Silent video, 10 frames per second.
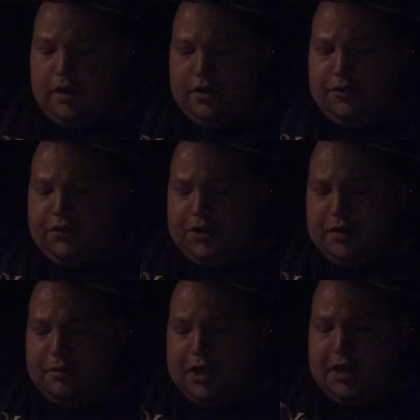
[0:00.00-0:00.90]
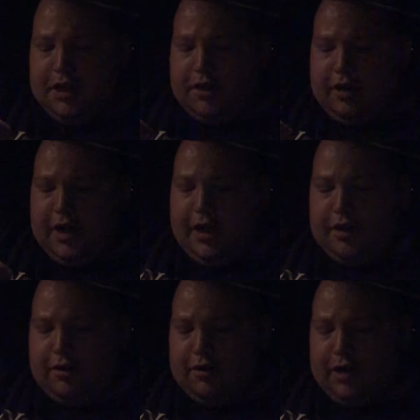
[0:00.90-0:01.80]
for them taking their
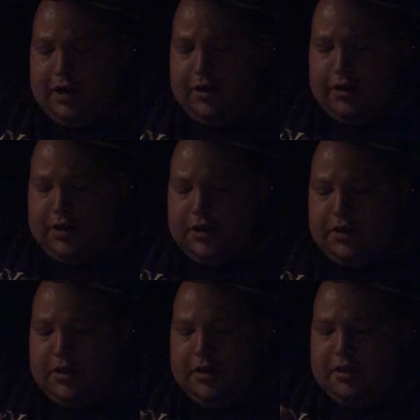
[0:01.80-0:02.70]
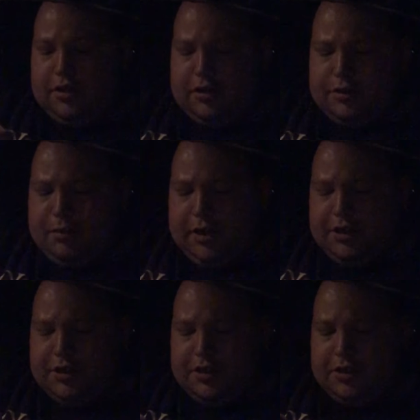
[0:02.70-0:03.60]
anger out on those
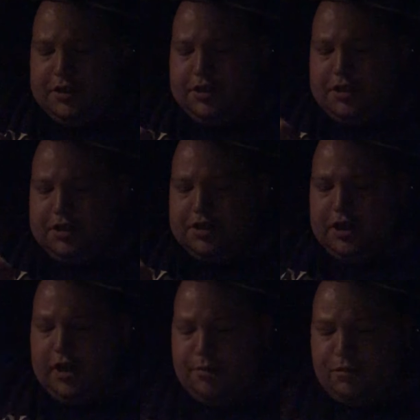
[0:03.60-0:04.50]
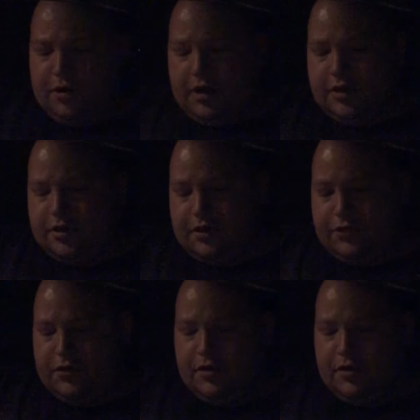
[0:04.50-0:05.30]
places, it's just not productive.